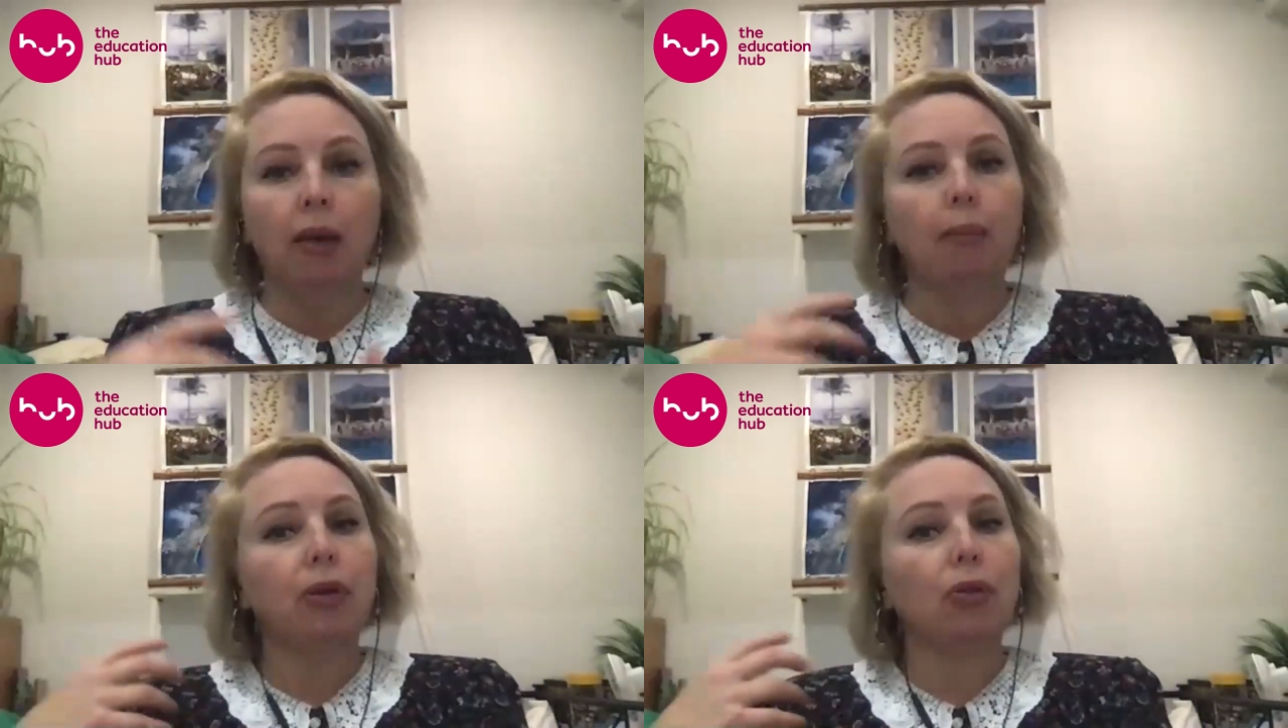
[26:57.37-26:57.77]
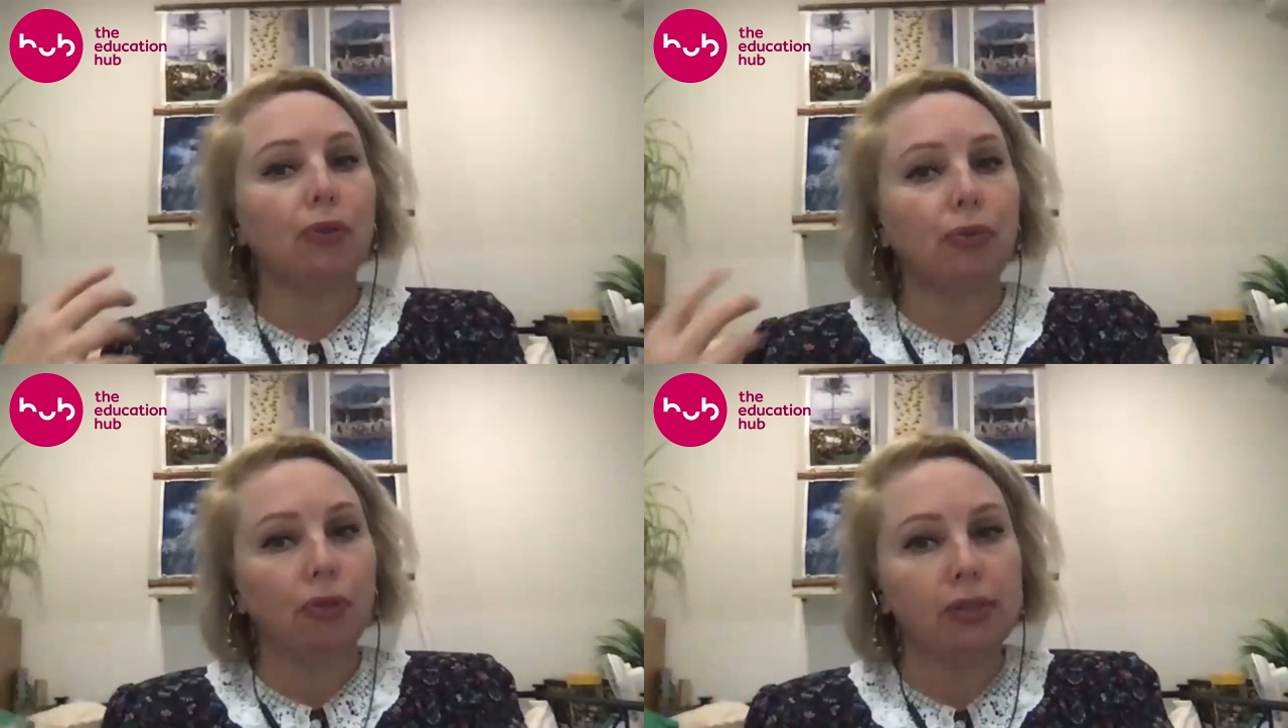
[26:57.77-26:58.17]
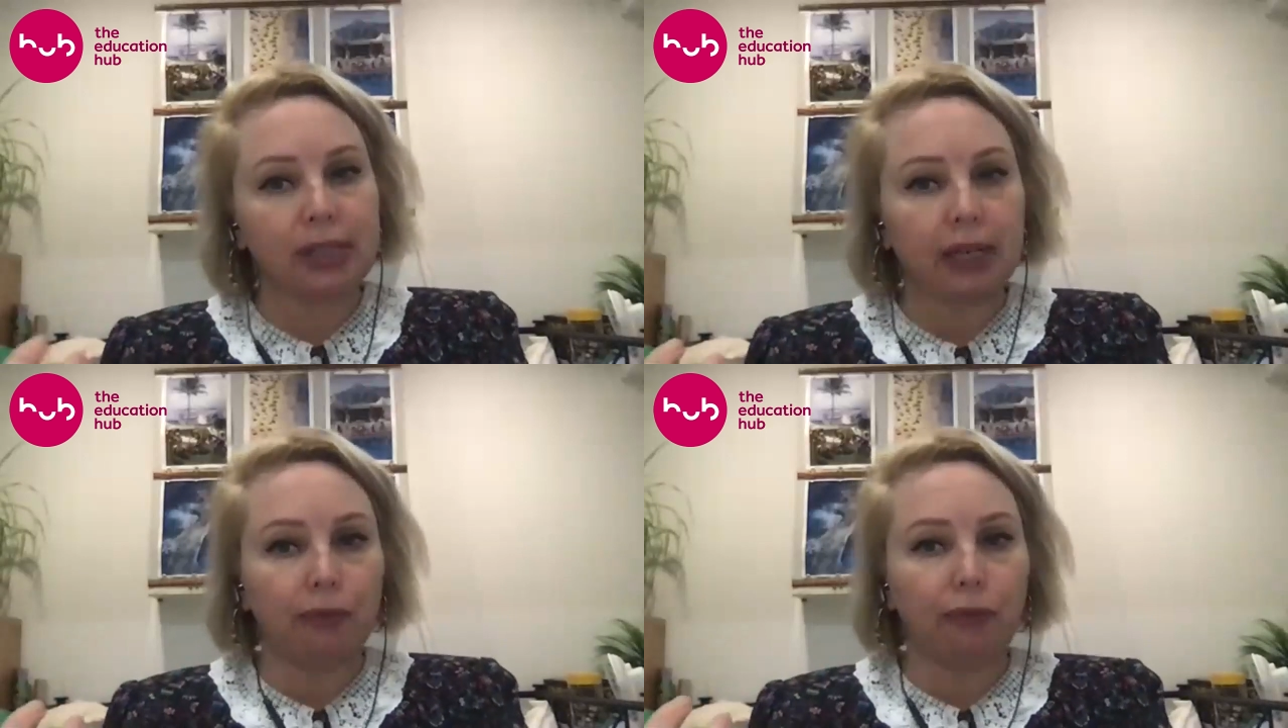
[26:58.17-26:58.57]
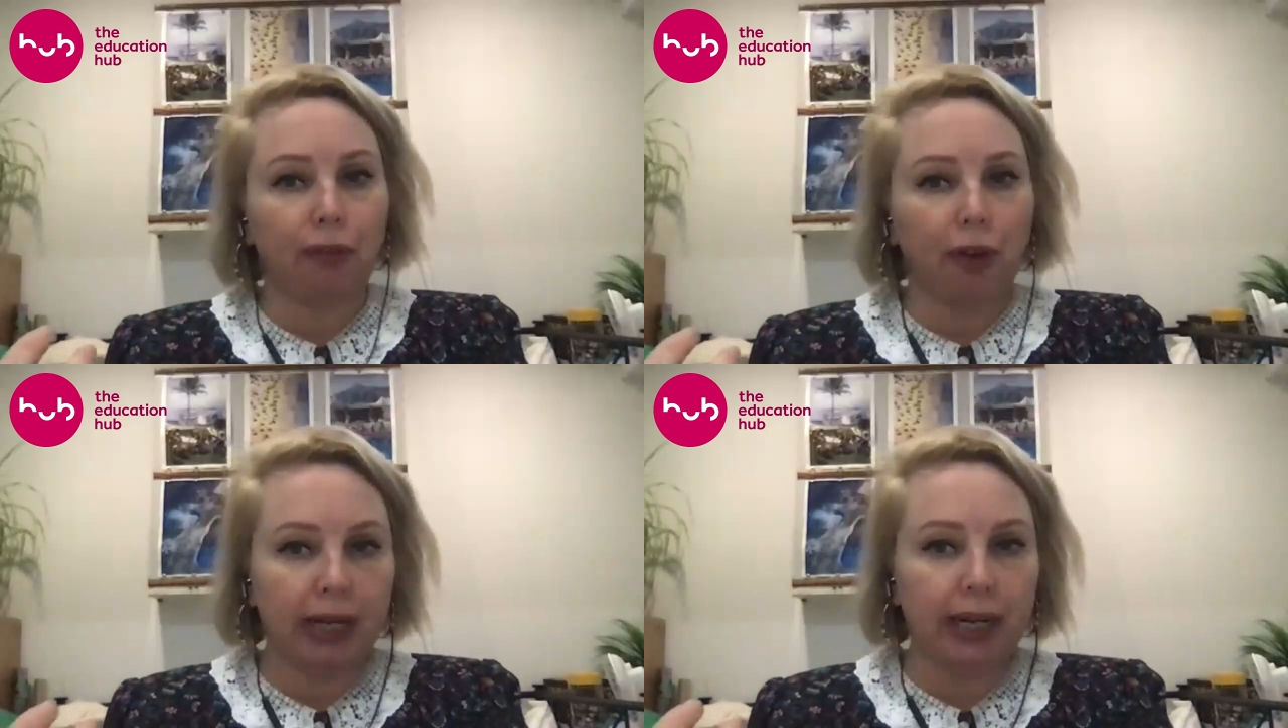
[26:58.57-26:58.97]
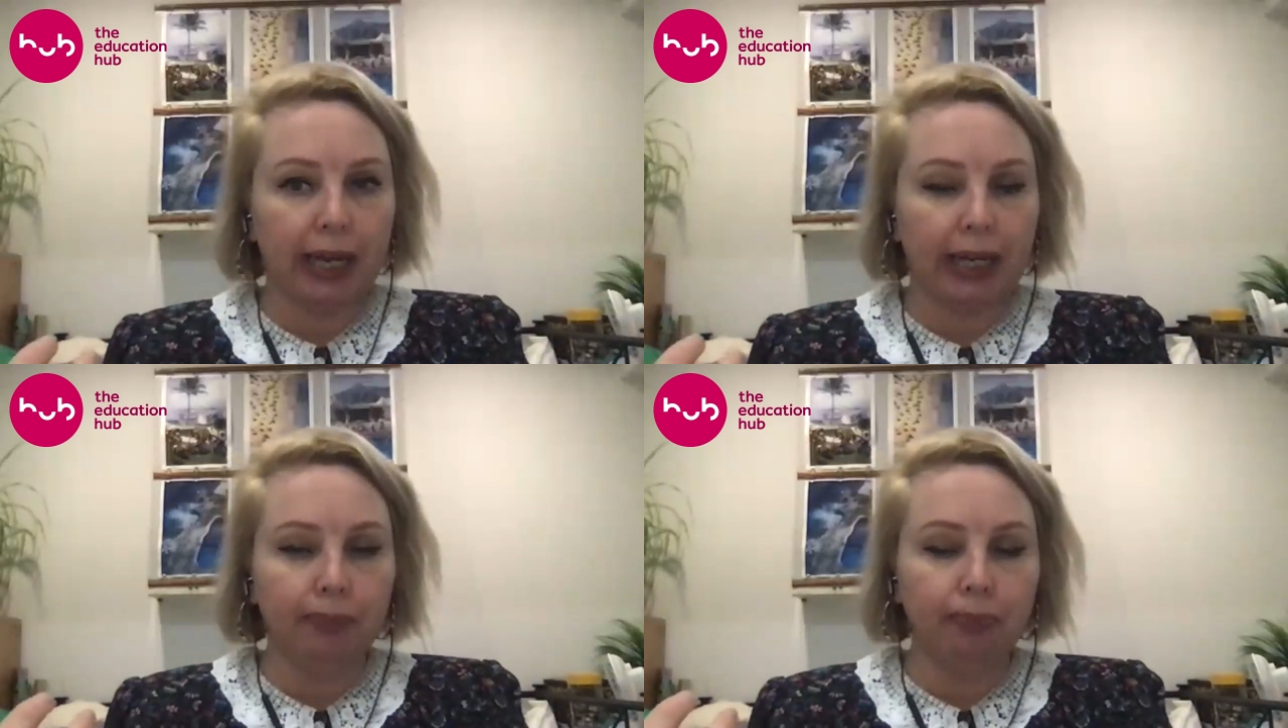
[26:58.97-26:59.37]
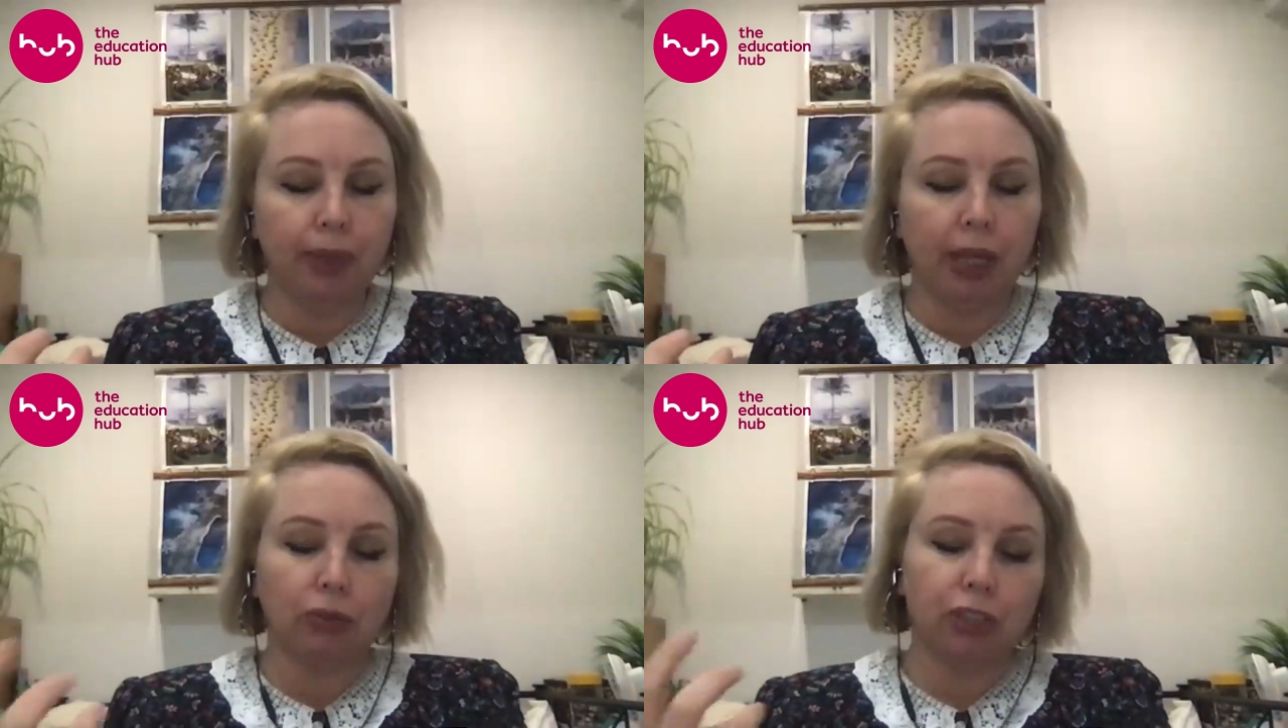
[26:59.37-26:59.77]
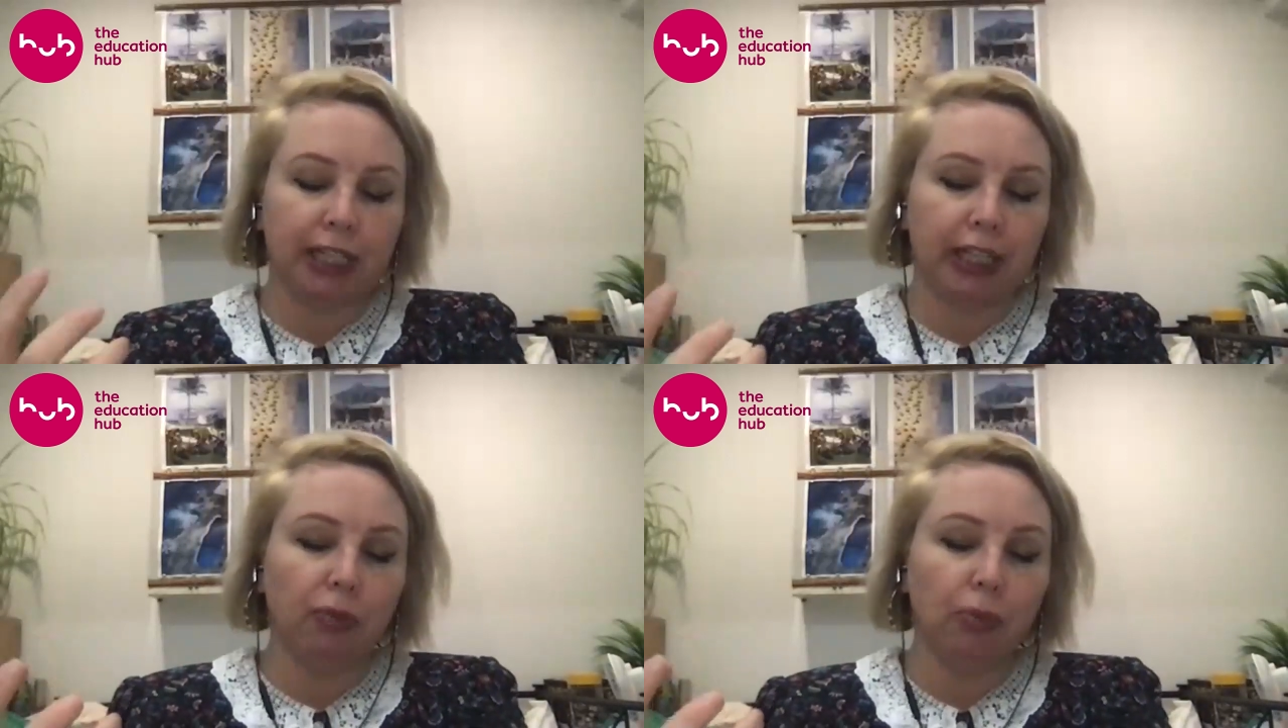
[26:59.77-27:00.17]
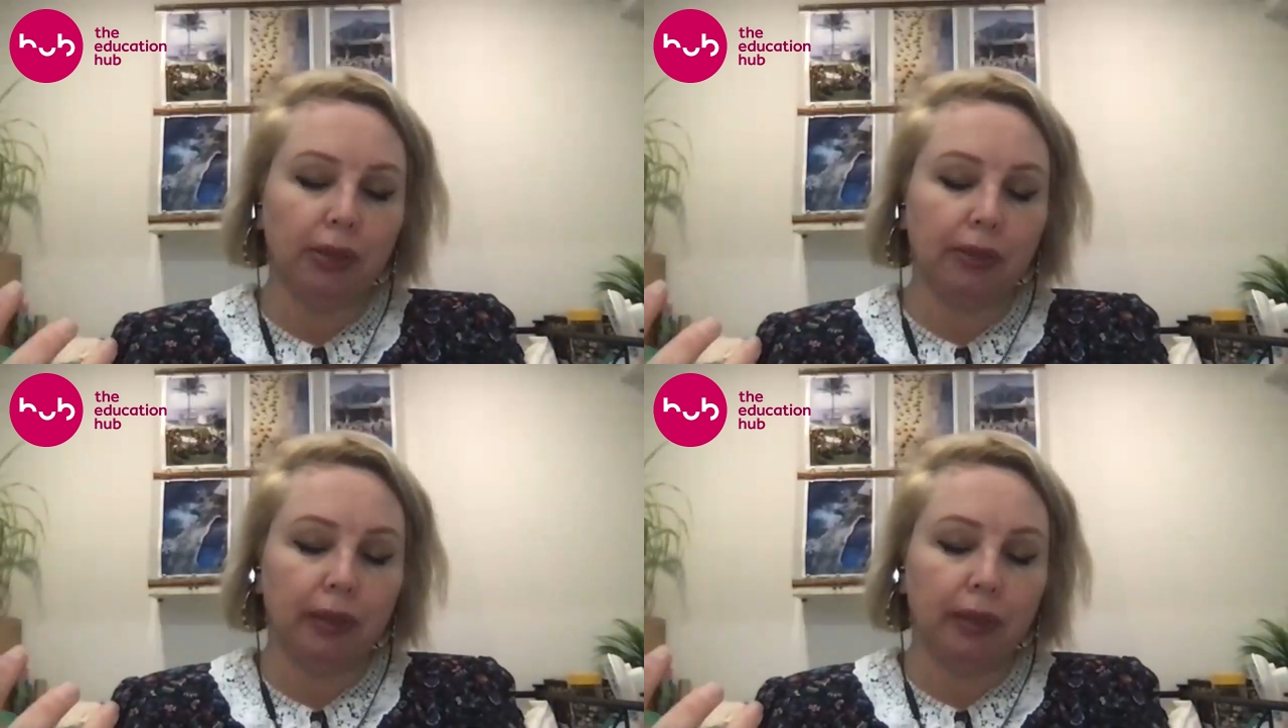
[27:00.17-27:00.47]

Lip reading: But on the Thursday and Friday, they'll check in with